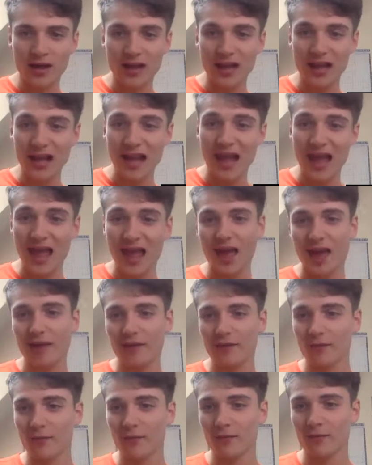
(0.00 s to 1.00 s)
Claire
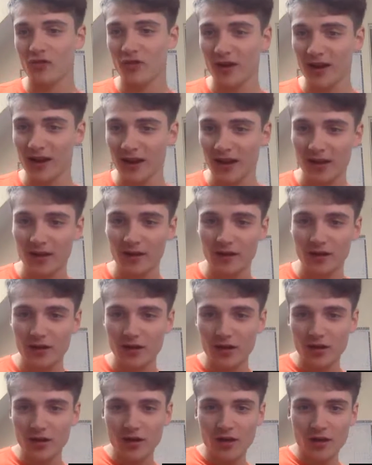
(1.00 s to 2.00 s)
from Australia,
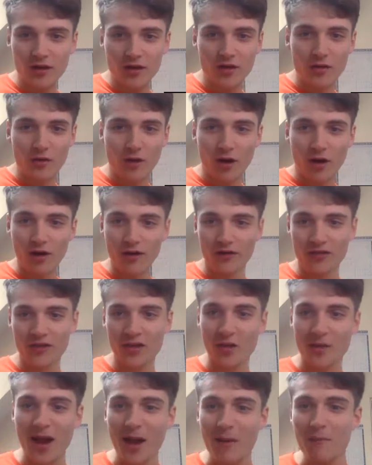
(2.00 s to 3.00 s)
who asks
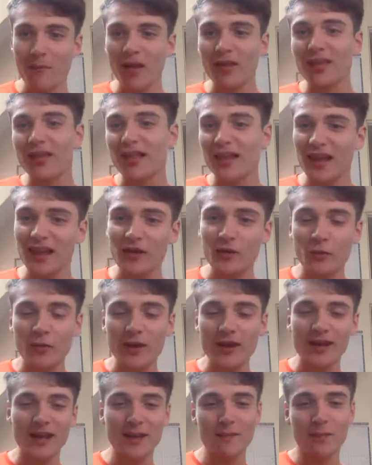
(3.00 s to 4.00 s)
about monthly and
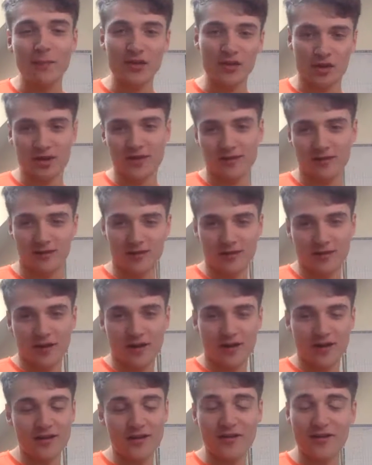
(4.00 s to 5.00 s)
weekly budgets.
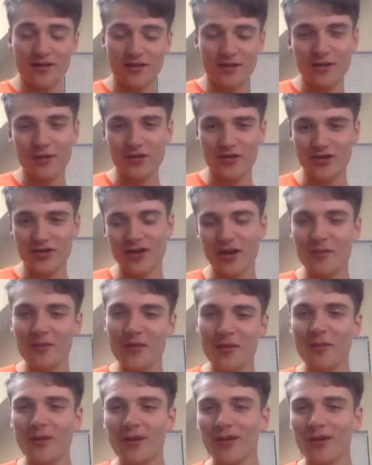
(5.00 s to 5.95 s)
This is a question that comes up